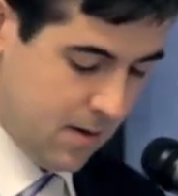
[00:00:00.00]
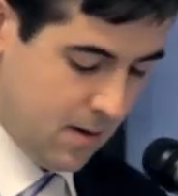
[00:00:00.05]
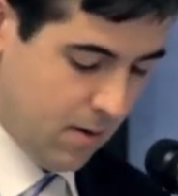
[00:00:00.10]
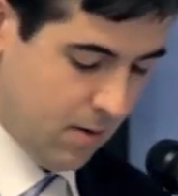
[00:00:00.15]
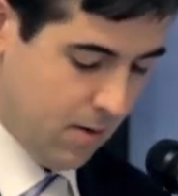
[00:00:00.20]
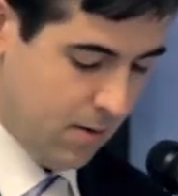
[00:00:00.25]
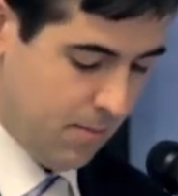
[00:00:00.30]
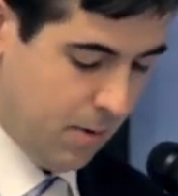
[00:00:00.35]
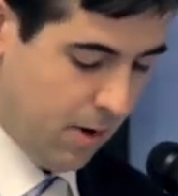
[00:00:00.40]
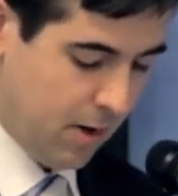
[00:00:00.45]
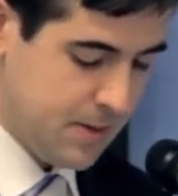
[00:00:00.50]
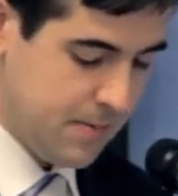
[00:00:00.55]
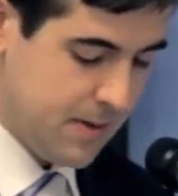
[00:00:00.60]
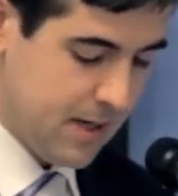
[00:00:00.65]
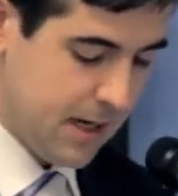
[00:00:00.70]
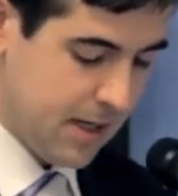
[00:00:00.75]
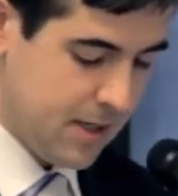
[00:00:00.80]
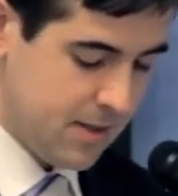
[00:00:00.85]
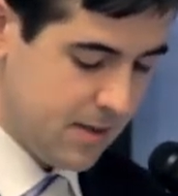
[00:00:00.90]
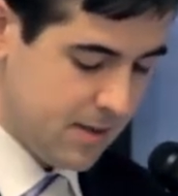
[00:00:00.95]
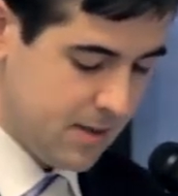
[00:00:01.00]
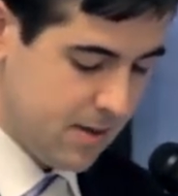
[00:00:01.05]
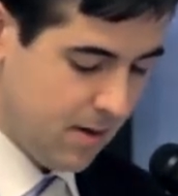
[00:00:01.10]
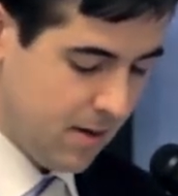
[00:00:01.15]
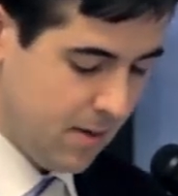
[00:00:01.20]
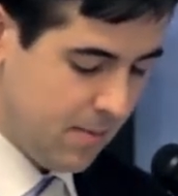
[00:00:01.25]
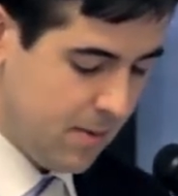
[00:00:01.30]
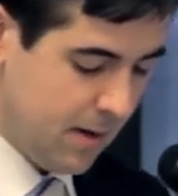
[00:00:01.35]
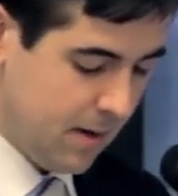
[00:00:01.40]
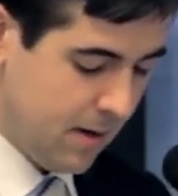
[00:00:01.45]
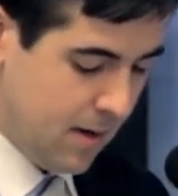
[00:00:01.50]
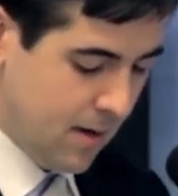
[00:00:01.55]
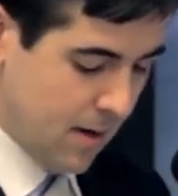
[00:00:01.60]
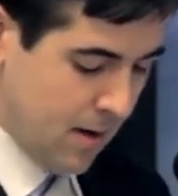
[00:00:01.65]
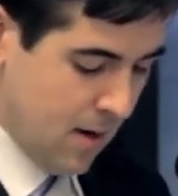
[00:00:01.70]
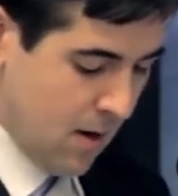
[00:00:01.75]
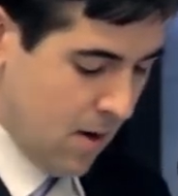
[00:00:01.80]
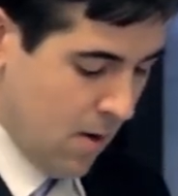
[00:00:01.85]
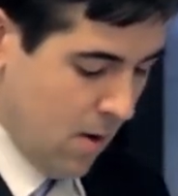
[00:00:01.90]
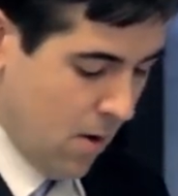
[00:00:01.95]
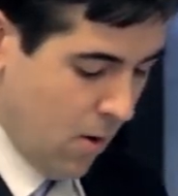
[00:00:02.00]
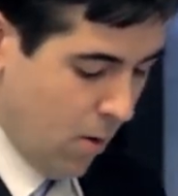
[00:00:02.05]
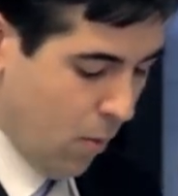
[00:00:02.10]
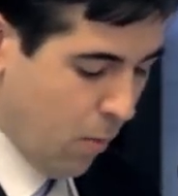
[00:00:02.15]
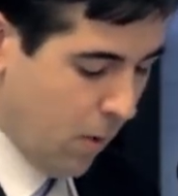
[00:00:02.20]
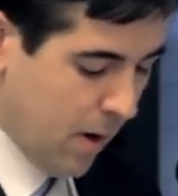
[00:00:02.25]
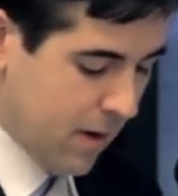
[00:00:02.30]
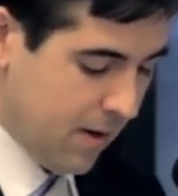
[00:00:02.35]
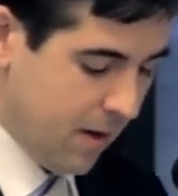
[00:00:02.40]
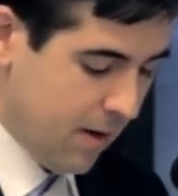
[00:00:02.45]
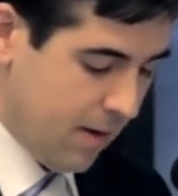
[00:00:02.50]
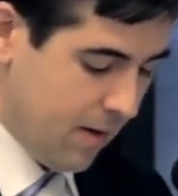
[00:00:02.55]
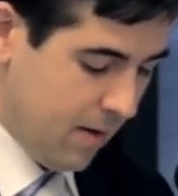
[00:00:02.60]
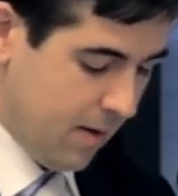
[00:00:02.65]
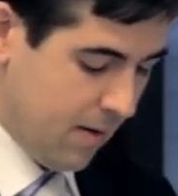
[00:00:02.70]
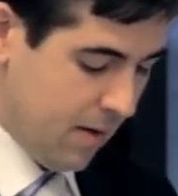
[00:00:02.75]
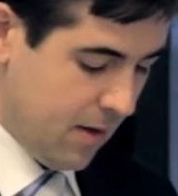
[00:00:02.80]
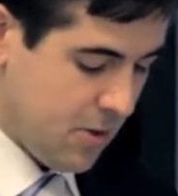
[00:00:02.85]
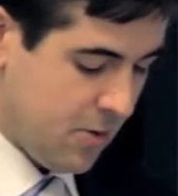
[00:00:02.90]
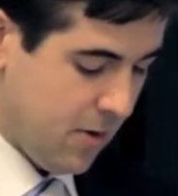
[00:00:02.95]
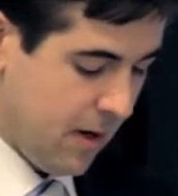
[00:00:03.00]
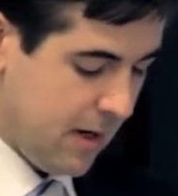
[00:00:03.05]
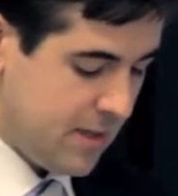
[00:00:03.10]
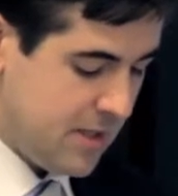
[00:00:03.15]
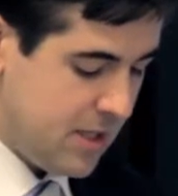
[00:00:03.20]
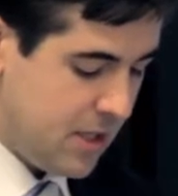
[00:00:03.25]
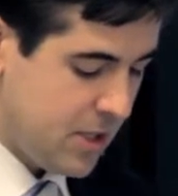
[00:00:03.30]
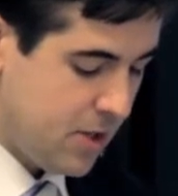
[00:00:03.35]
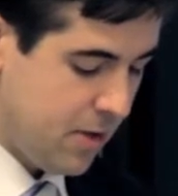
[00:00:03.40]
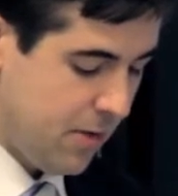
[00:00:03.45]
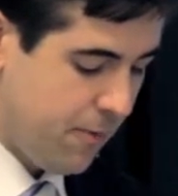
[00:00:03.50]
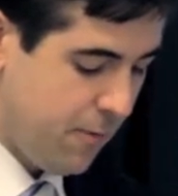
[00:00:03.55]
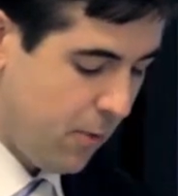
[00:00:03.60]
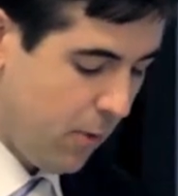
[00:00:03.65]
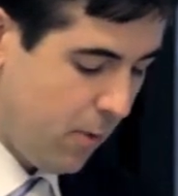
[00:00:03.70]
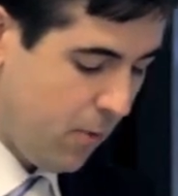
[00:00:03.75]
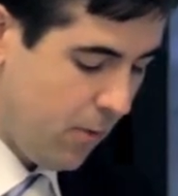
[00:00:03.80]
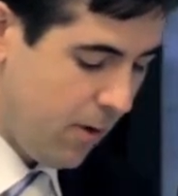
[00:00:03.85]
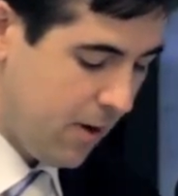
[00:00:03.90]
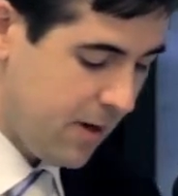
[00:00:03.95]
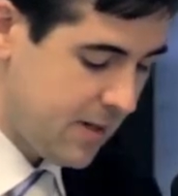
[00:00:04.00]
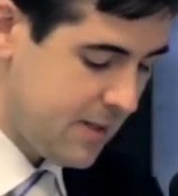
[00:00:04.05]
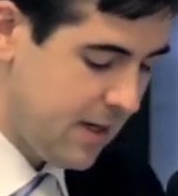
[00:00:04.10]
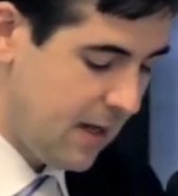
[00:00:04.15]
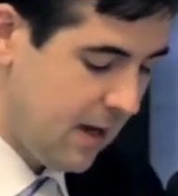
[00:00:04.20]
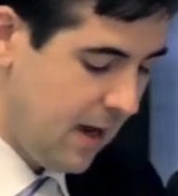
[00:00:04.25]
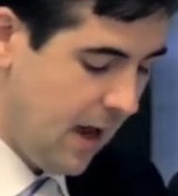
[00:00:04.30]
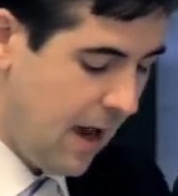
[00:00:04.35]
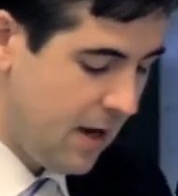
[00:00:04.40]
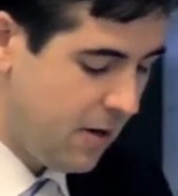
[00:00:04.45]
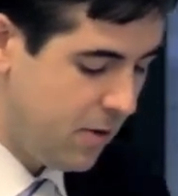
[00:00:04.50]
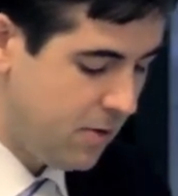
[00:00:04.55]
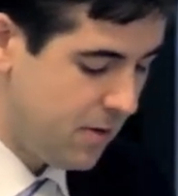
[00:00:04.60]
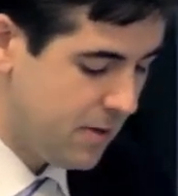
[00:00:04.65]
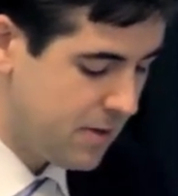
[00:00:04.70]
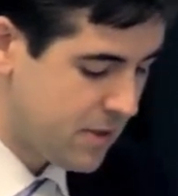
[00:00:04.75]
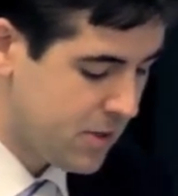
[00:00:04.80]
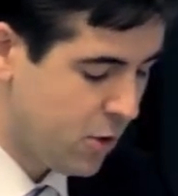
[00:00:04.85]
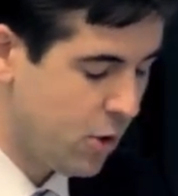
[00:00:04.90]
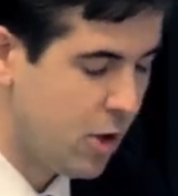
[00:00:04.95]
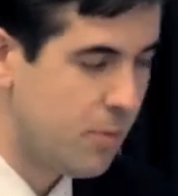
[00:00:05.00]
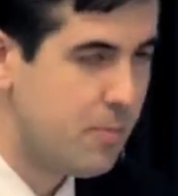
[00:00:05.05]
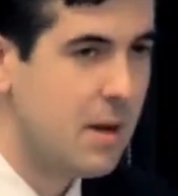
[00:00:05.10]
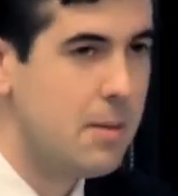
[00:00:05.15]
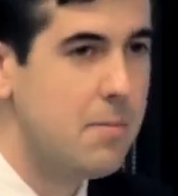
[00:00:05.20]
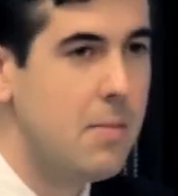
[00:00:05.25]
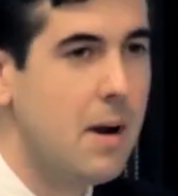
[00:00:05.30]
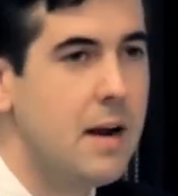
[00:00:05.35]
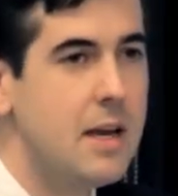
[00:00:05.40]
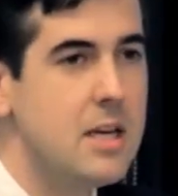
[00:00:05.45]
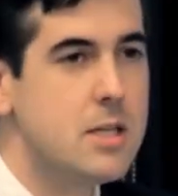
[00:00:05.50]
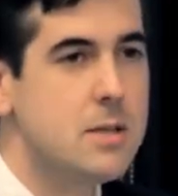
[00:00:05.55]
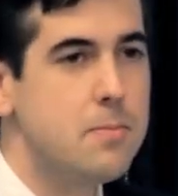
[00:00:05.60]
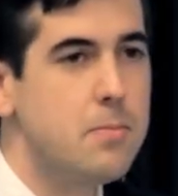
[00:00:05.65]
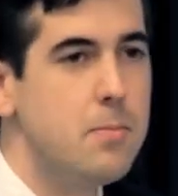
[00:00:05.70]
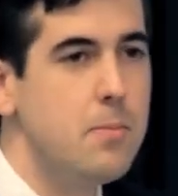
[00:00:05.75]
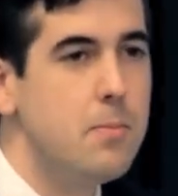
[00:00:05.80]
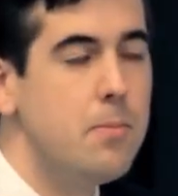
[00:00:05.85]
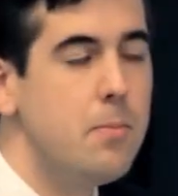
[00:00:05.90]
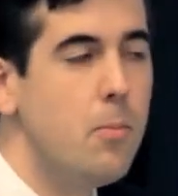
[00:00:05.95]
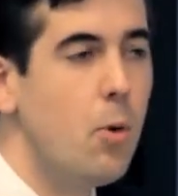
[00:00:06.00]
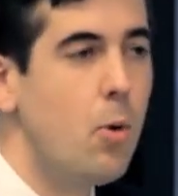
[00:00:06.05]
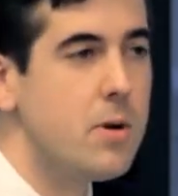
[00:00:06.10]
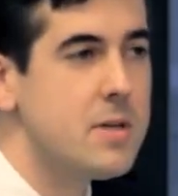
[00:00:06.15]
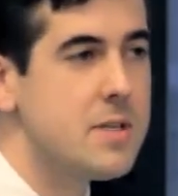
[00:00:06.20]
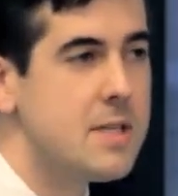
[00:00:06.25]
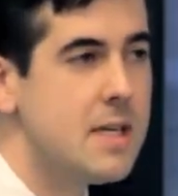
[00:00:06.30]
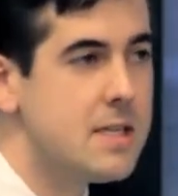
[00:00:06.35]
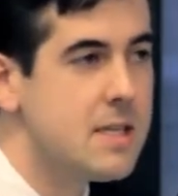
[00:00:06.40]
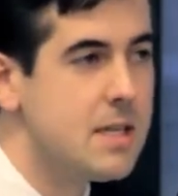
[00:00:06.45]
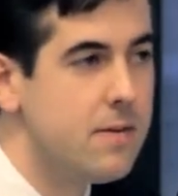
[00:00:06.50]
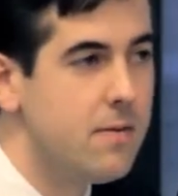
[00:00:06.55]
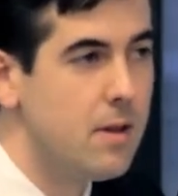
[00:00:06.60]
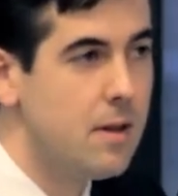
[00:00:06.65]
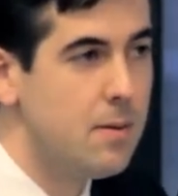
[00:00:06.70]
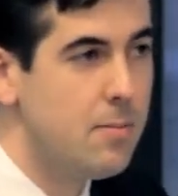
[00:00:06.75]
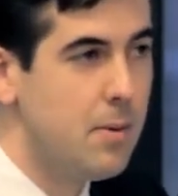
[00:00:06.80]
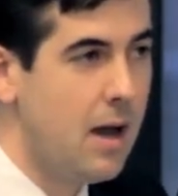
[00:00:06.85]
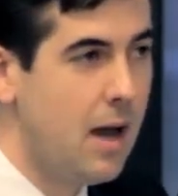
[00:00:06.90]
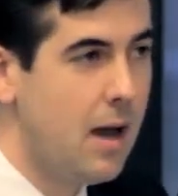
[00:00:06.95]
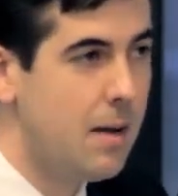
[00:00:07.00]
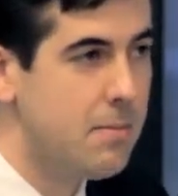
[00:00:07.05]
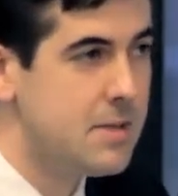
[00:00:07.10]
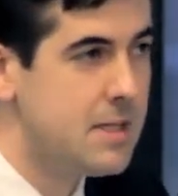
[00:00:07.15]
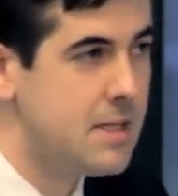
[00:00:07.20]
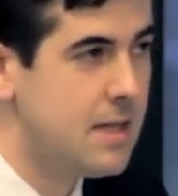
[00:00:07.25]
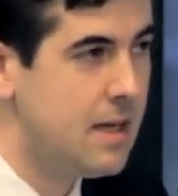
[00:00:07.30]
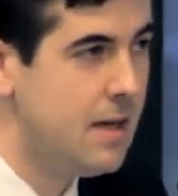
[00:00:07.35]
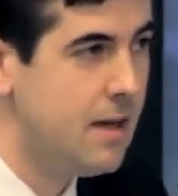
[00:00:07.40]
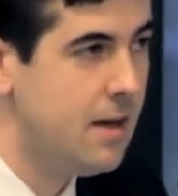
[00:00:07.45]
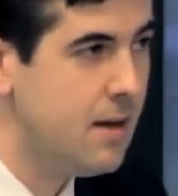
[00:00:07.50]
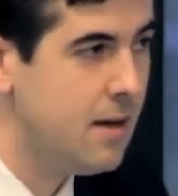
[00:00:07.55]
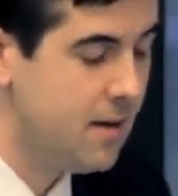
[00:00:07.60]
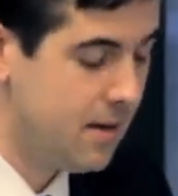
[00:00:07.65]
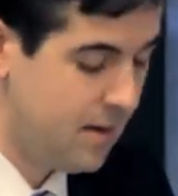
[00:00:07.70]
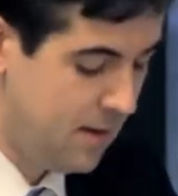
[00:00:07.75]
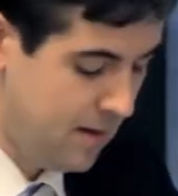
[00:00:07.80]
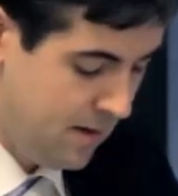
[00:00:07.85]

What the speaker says: or a post-protectionist economy, or whether the transition for workers and unions could have been managed more sensitively perhaps here,